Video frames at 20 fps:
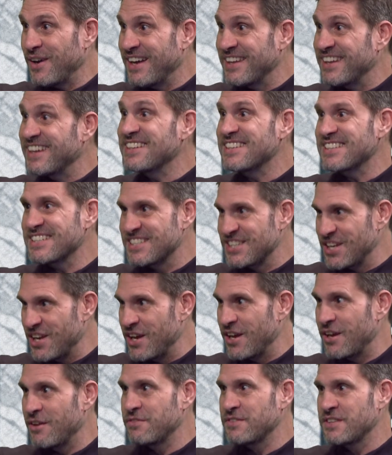and they
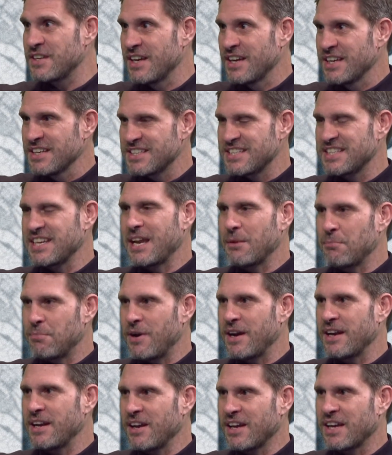deserved to
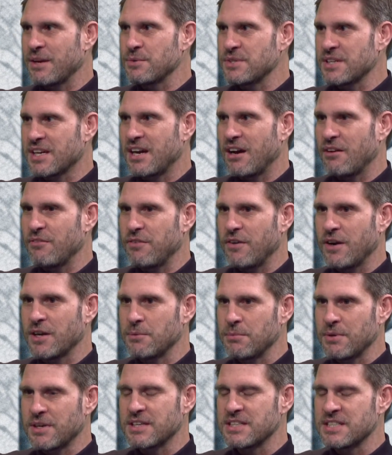celebrate like it was a cup
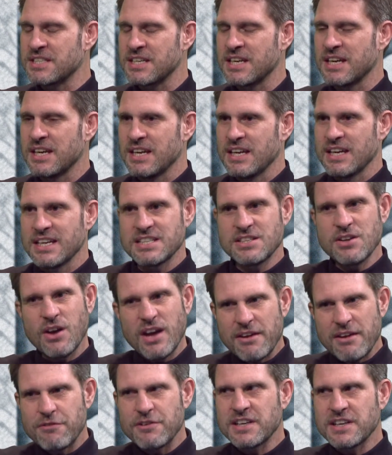final, because it's not
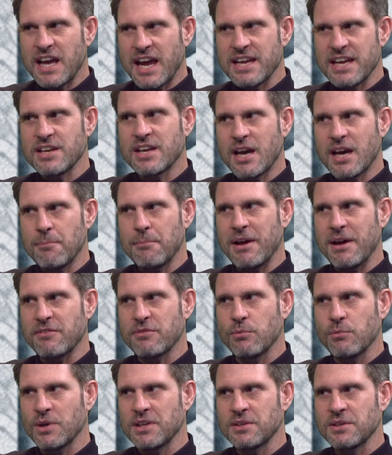every day you come back
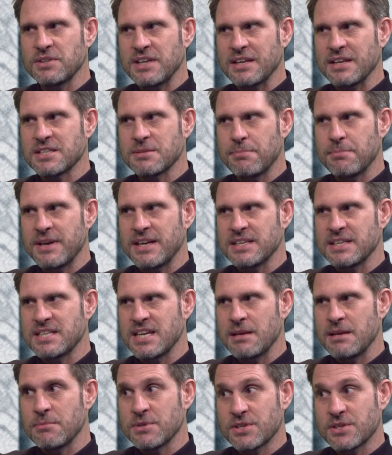from 1-0 down to beat a
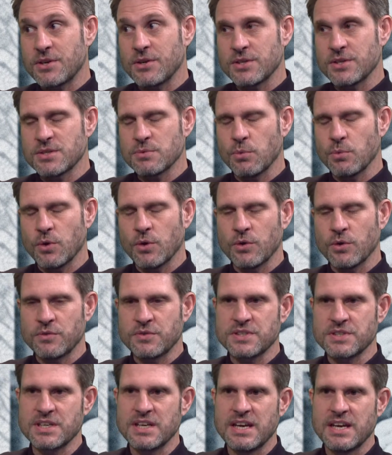team as good as
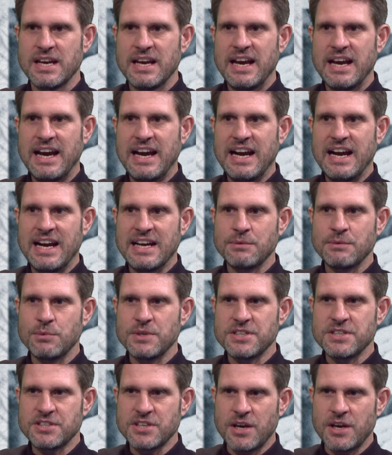Wolves. And we
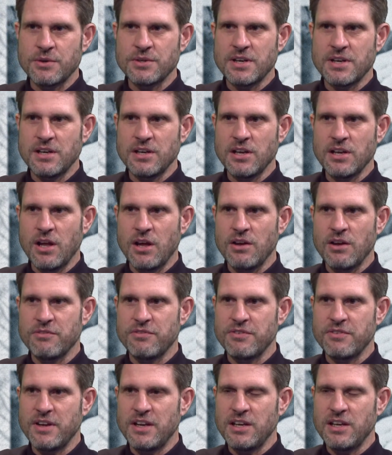showed a lot
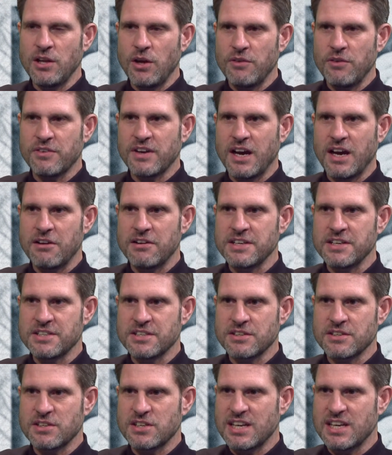of
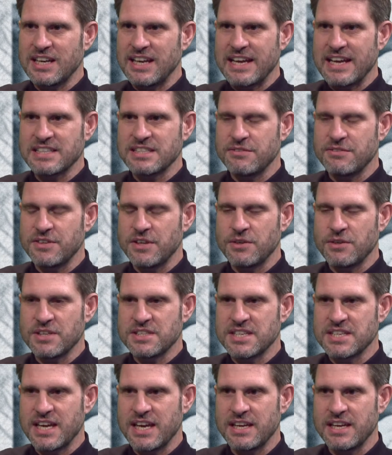courage, collective
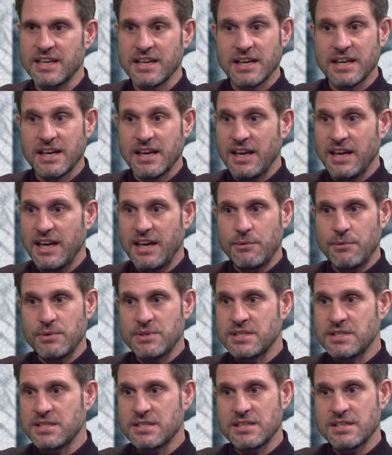unity. It
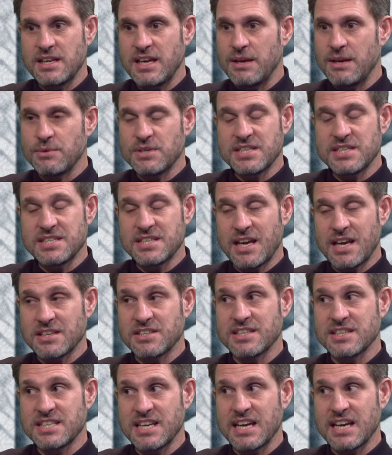was such
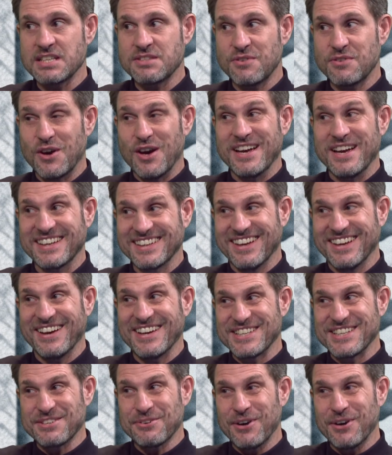a satisfying
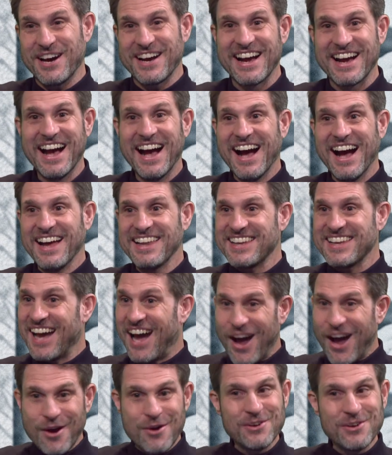night's work. Yeah. The
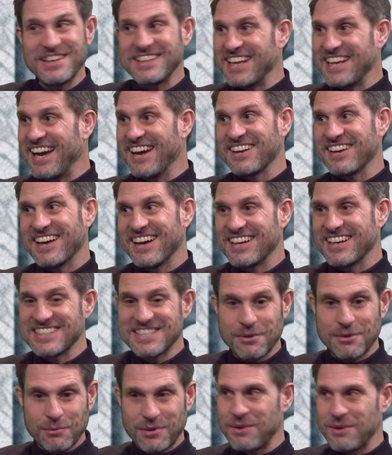only downer is
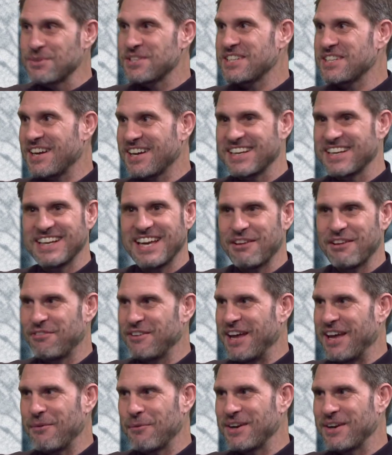that we were stuck in here for
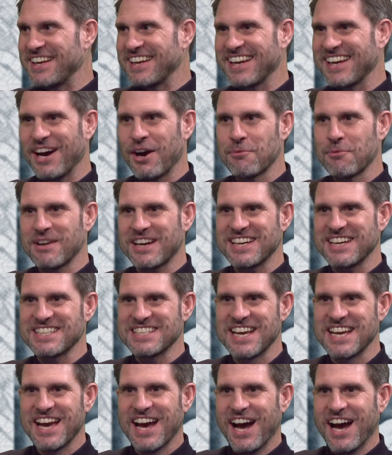that winning goal, because
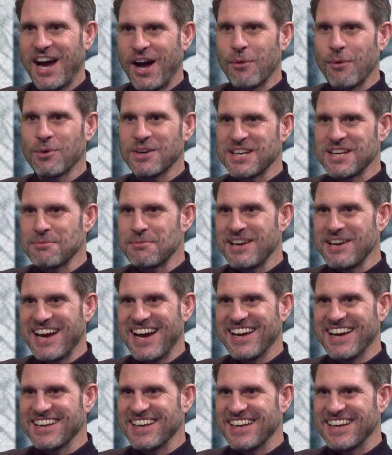I wanted to be
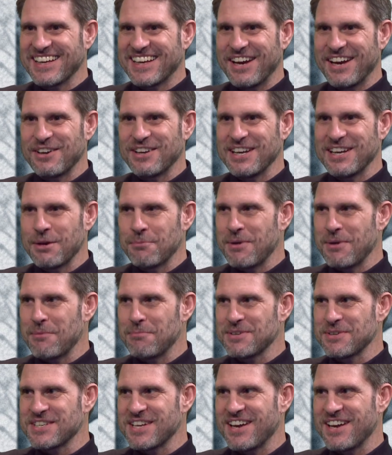out there going a little bit
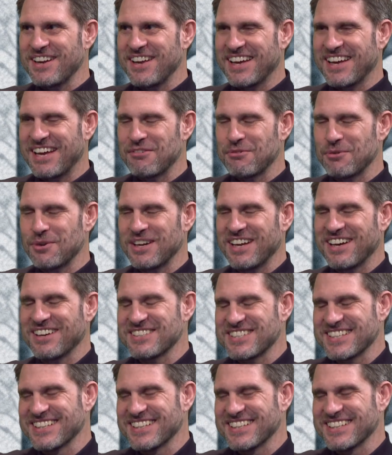berserk like everyone else.